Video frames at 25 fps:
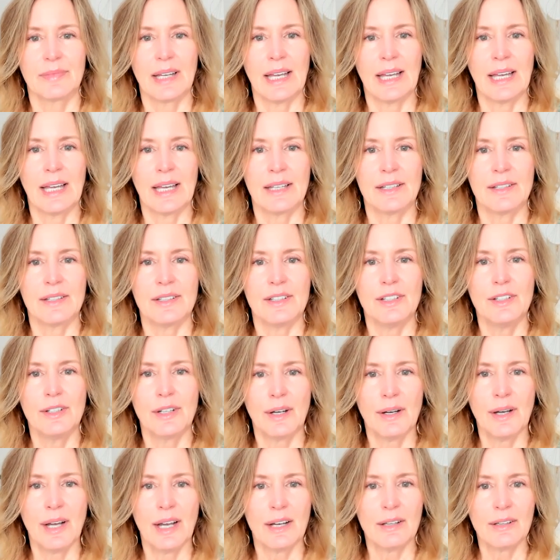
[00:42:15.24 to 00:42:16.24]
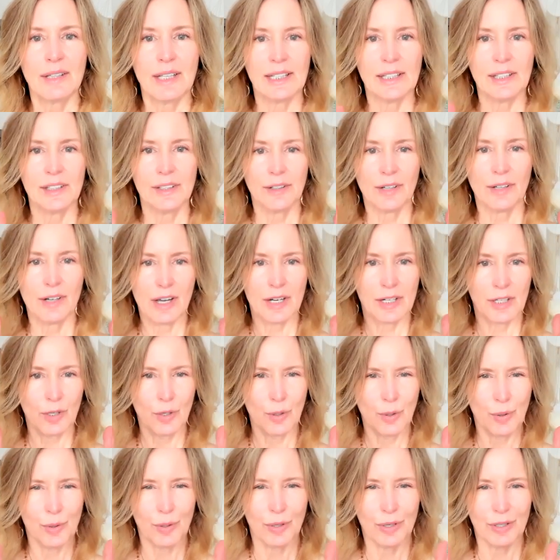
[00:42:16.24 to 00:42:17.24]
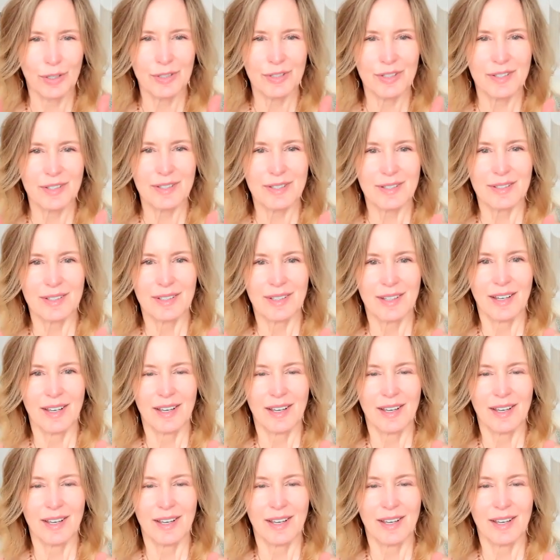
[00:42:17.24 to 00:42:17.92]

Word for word: And you know how, like, you're on a course,